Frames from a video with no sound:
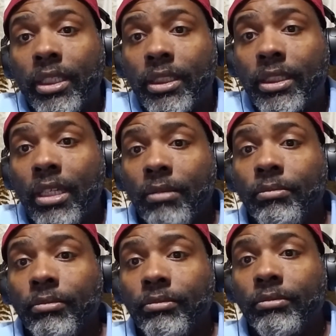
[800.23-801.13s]

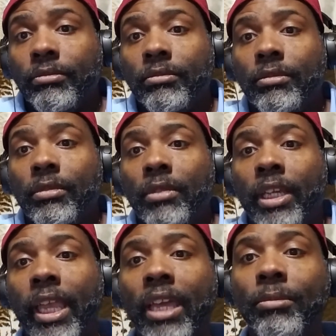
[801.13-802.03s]
some
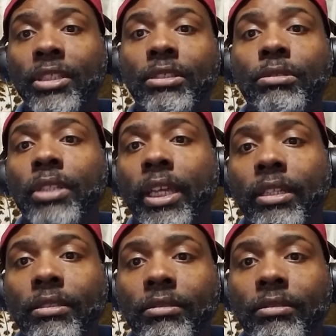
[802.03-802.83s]
academies do that.